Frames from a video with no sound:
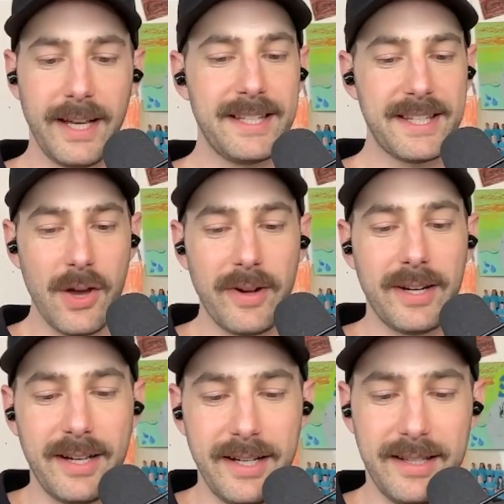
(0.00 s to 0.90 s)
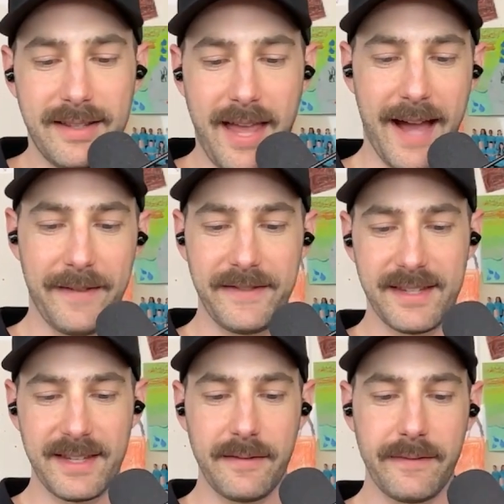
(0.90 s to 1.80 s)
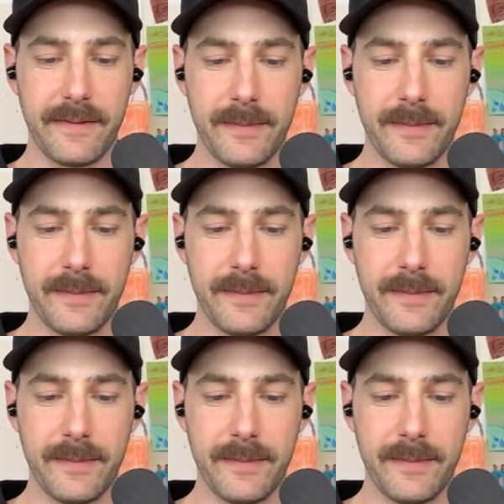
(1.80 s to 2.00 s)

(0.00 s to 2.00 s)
It's going good, Gaffsif.